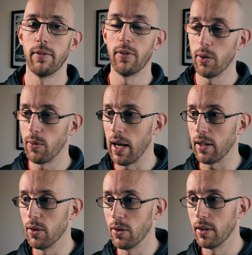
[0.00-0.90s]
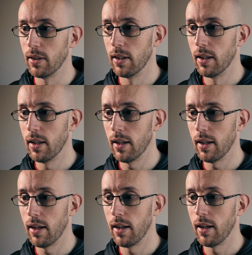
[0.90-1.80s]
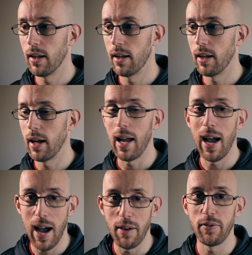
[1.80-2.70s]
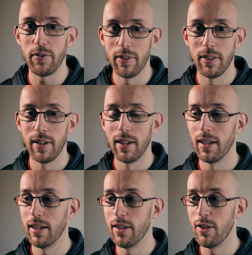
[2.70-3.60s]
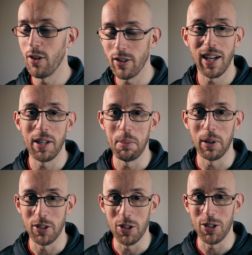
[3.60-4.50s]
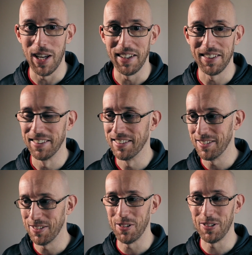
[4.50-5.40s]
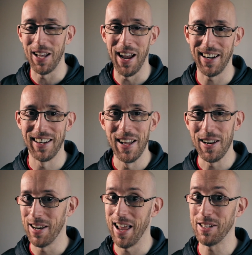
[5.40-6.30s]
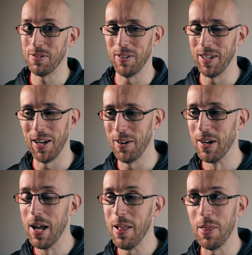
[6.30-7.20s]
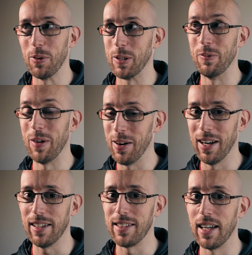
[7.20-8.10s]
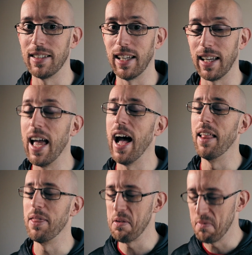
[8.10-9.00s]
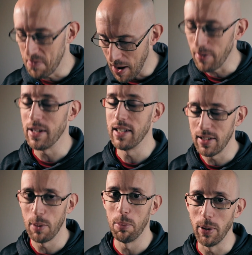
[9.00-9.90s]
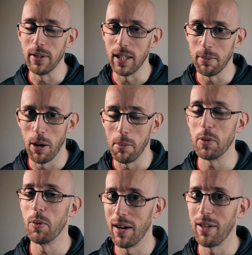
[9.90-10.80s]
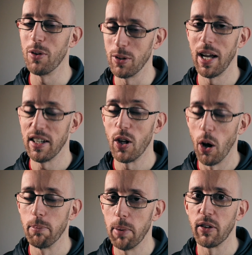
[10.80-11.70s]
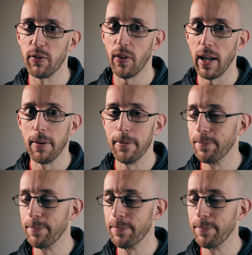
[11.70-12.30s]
For the record, I have not had a bug just yet. Just saying, last video, there was a very exciting and then very disappointing moment where I thought I'd gone bug-free.